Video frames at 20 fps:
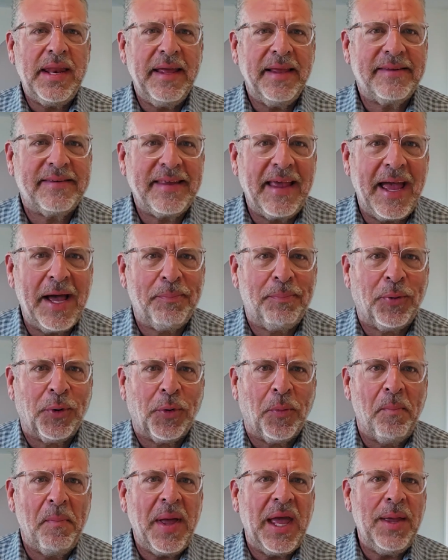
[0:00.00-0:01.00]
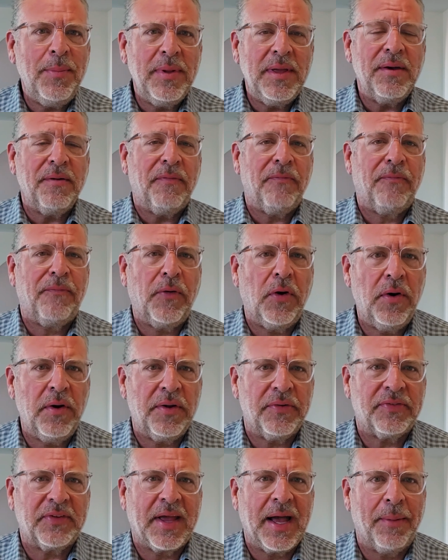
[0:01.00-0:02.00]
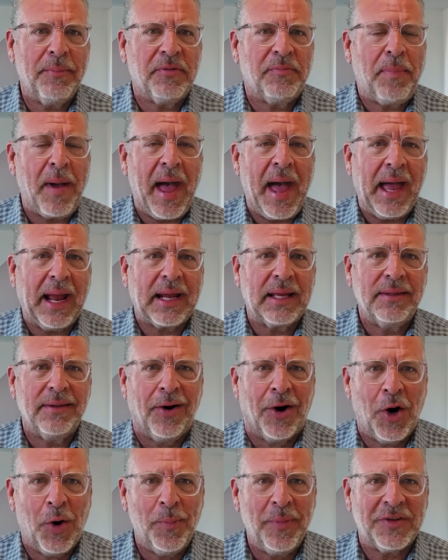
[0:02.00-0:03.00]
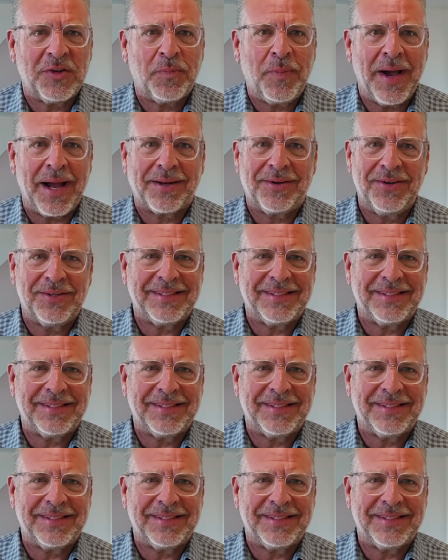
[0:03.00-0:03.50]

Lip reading: example. Maybe a furnace comes back and the home inspector